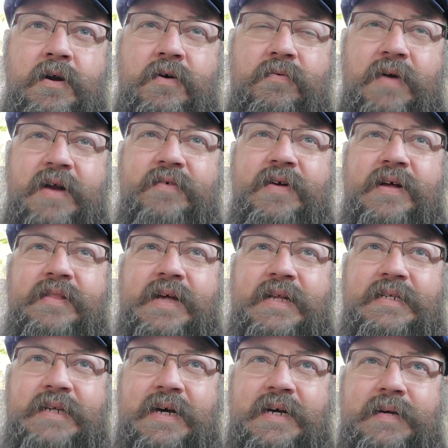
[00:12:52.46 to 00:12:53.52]
right around that
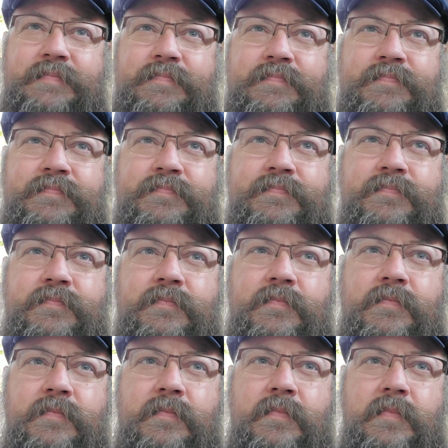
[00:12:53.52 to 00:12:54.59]
time,
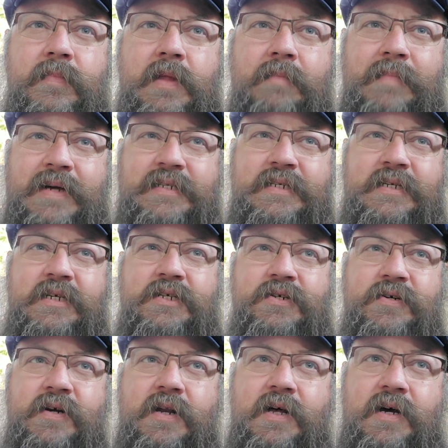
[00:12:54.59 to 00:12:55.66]
my
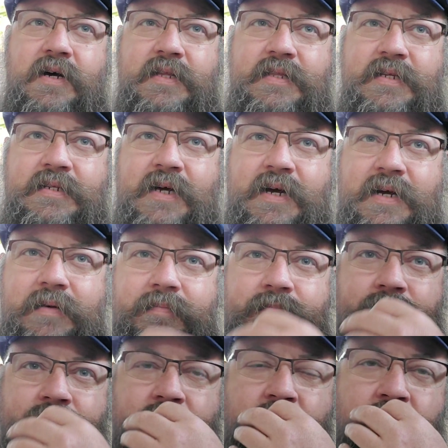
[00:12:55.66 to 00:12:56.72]
sister-in-law at the time
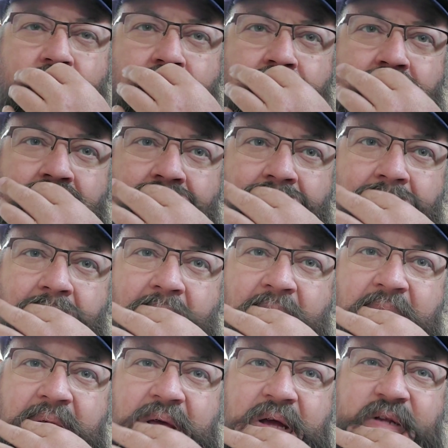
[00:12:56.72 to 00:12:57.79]

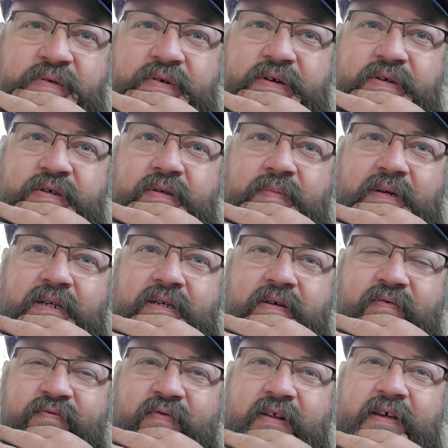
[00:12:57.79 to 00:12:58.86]
introduced me to
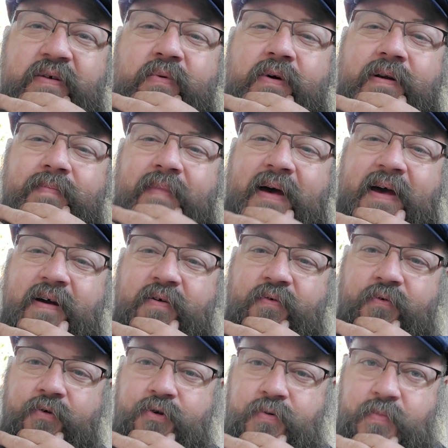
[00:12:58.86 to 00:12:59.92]
Fleetwood Mac
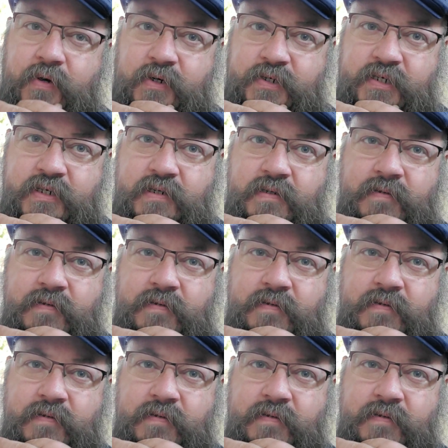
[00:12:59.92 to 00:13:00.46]
Rumors,